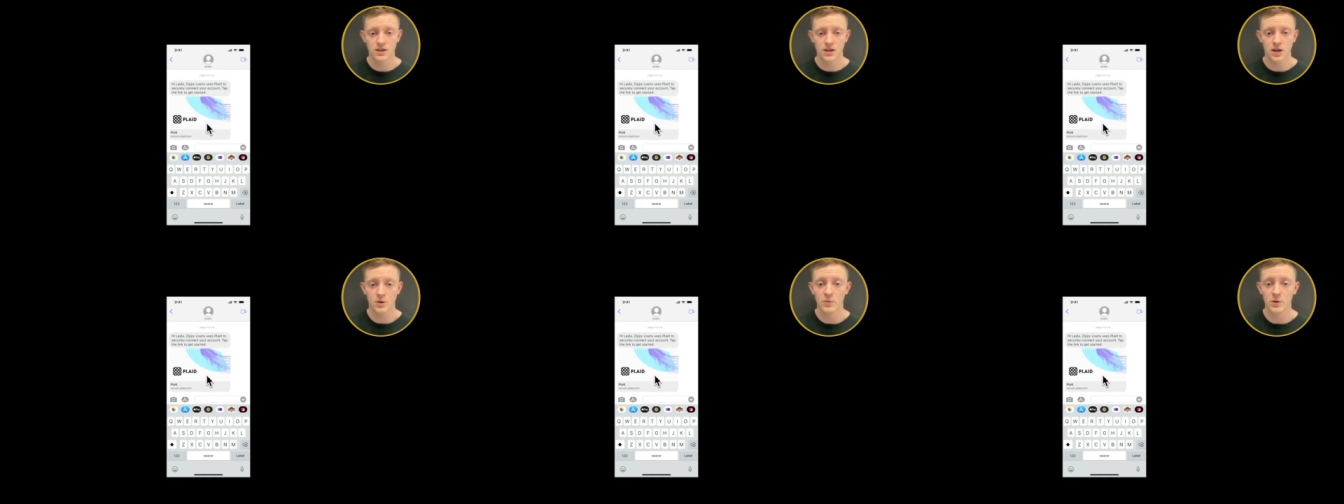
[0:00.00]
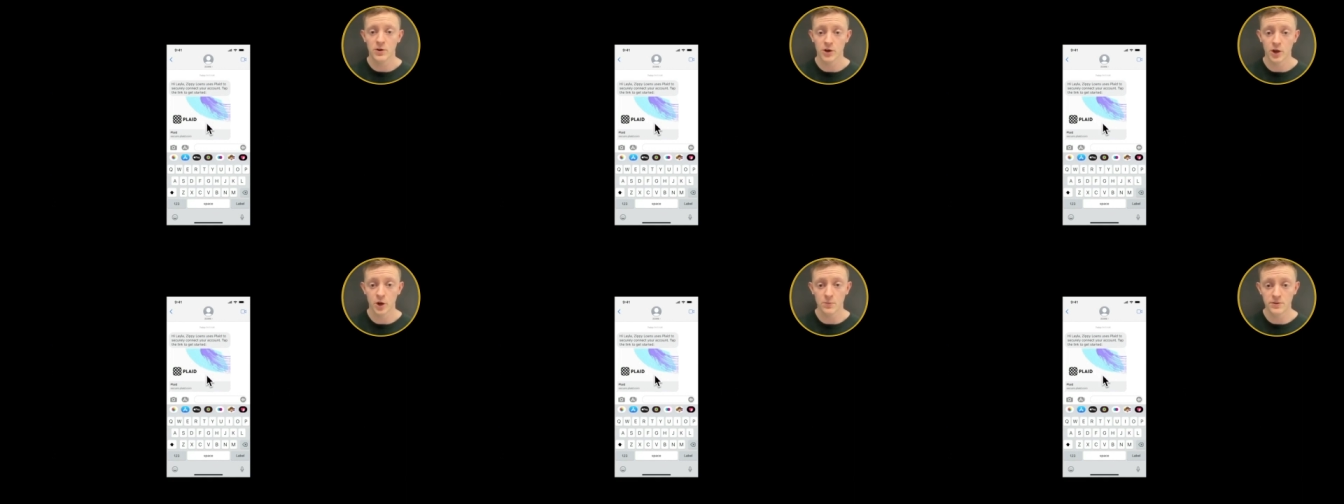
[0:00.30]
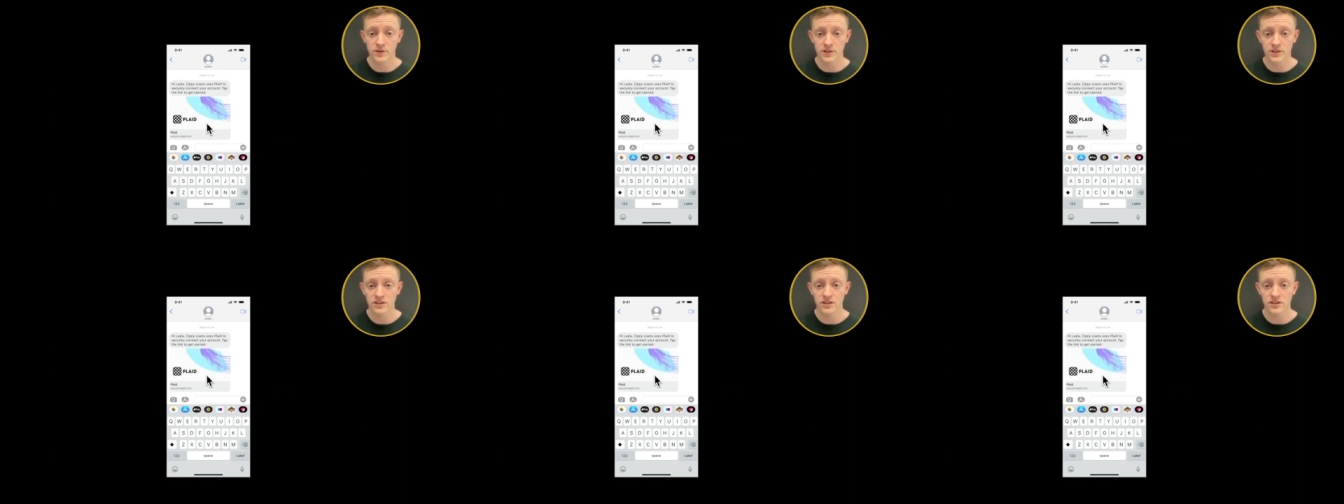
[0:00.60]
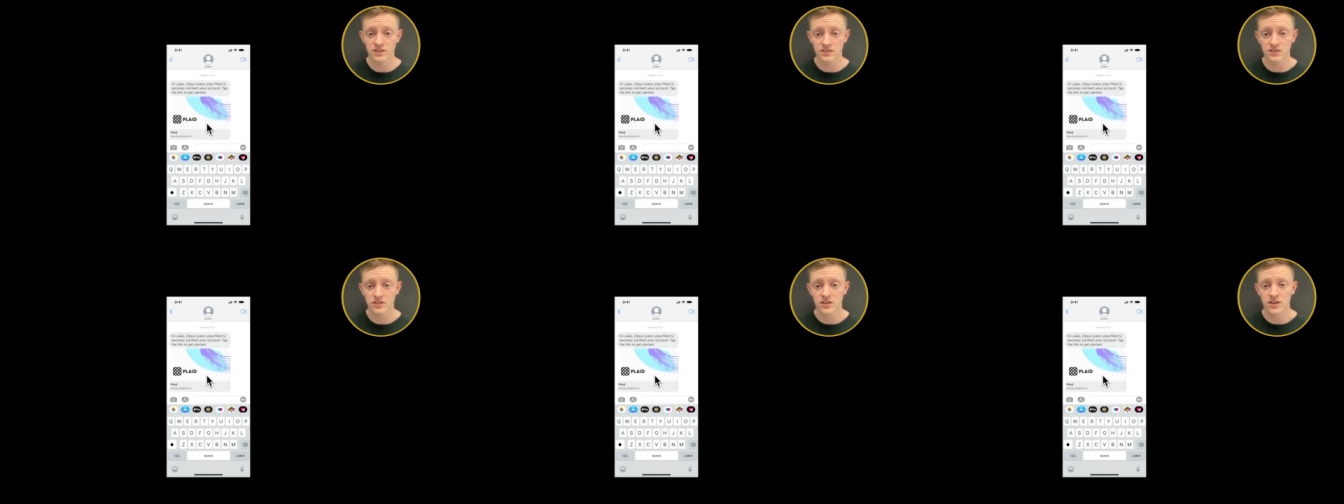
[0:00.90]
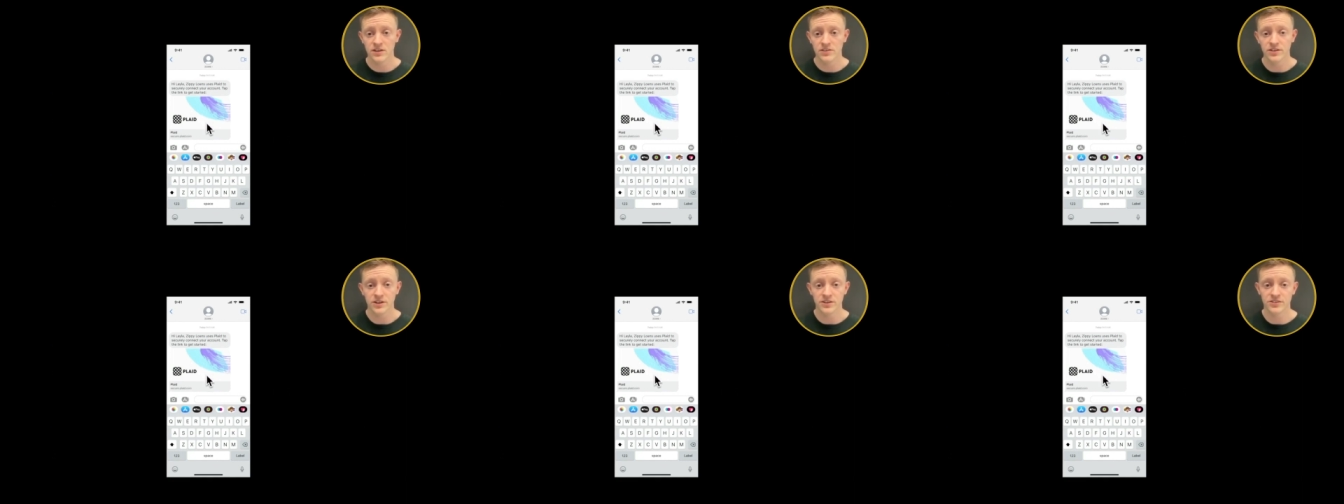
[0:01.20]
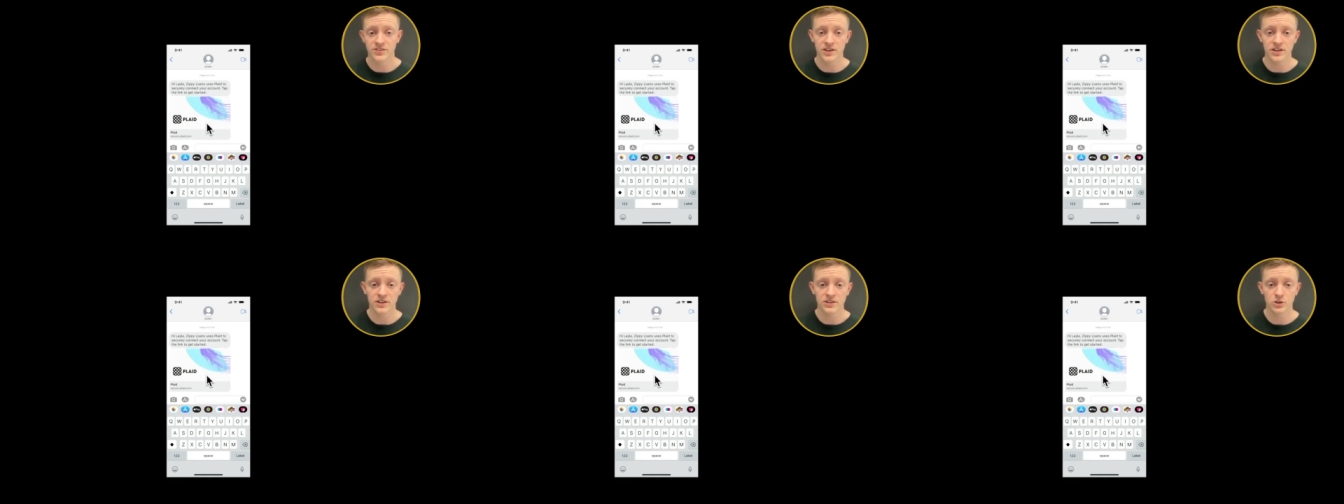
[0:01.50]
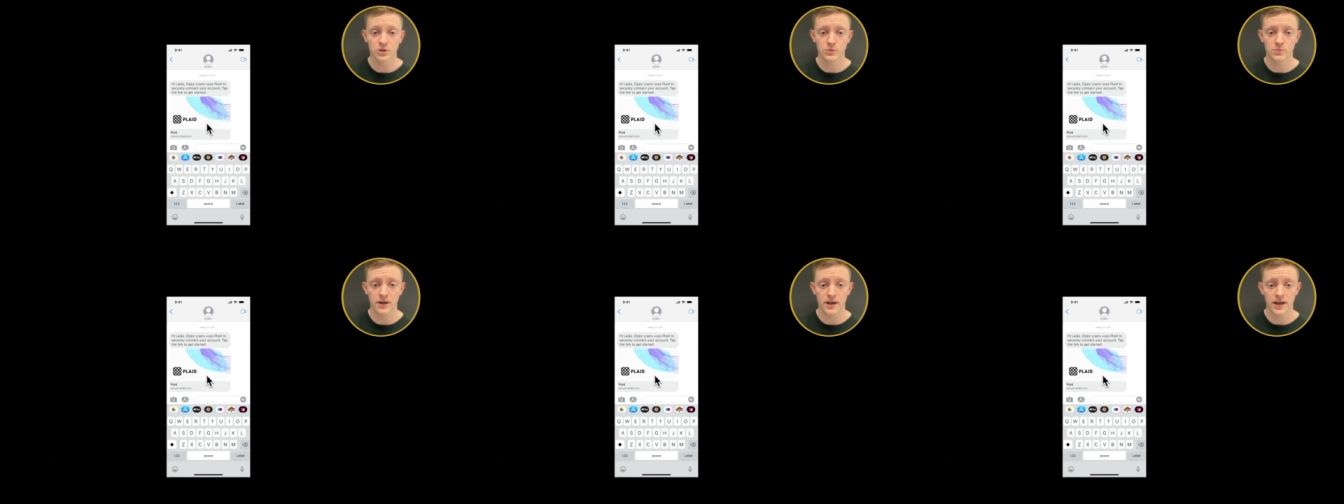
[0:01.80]
Upon opening this, they are taken
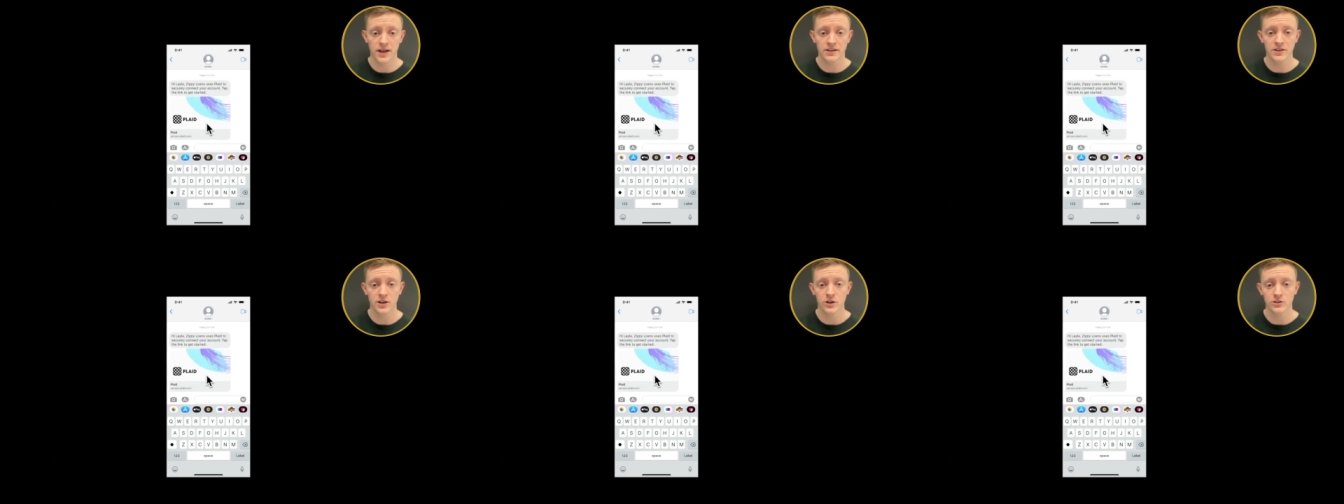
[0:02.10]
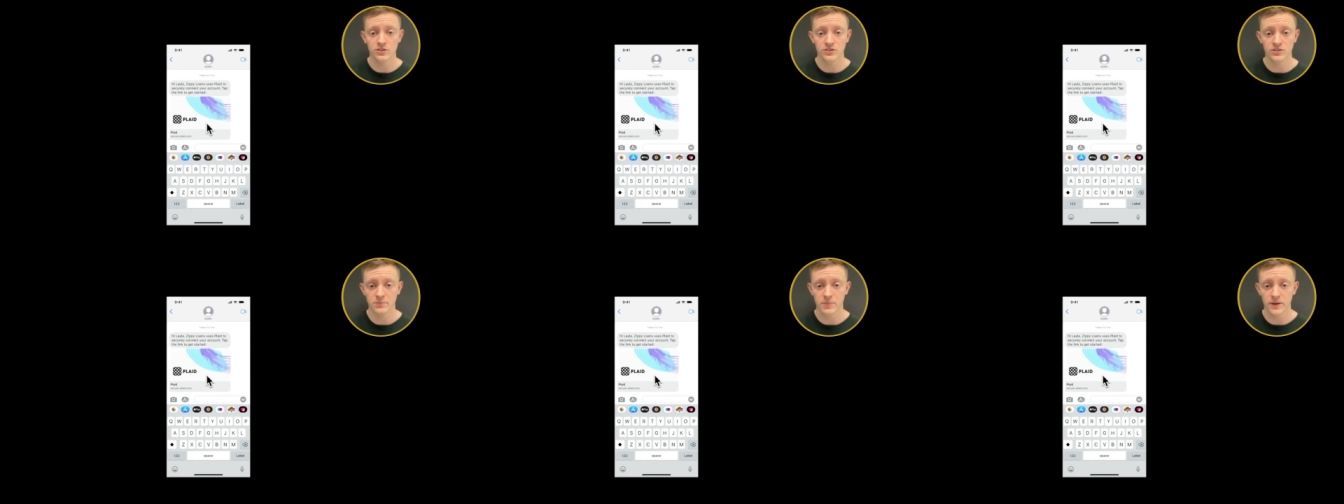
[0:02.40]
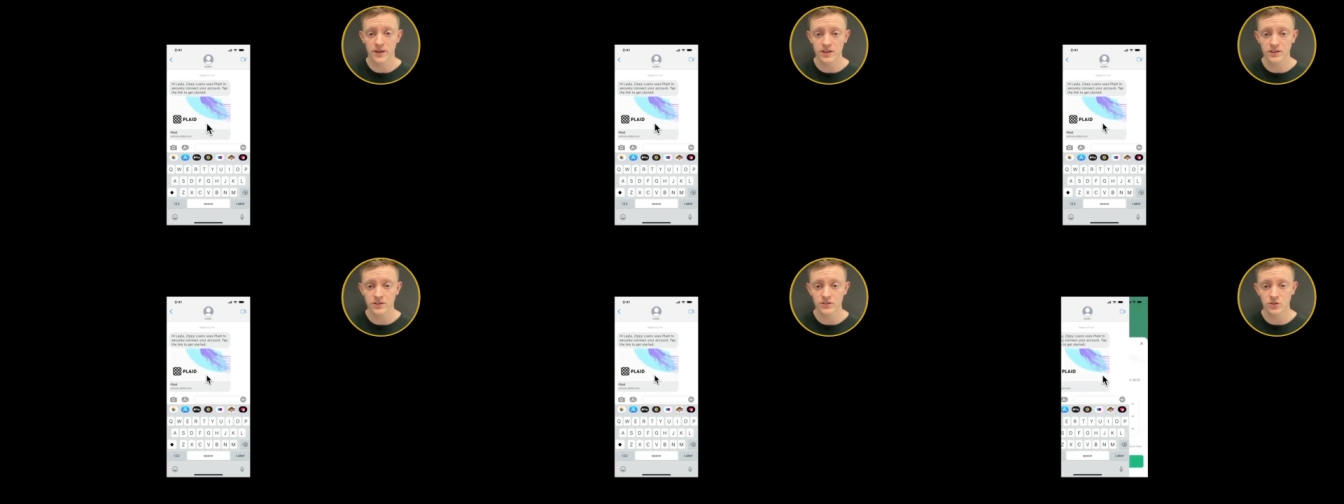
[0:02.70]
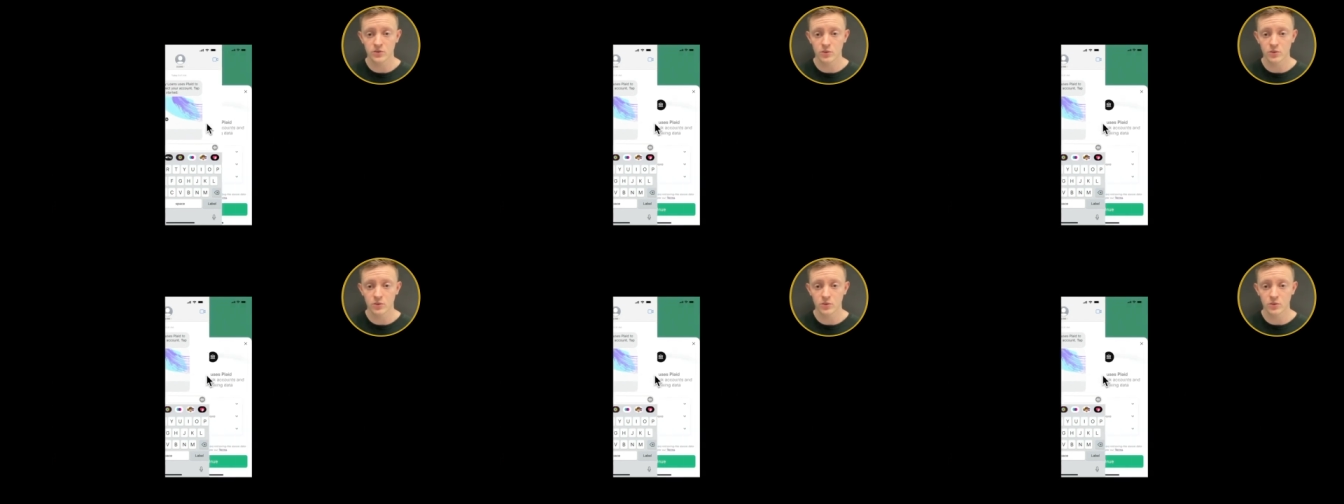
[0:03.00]
to a Plaid hosted page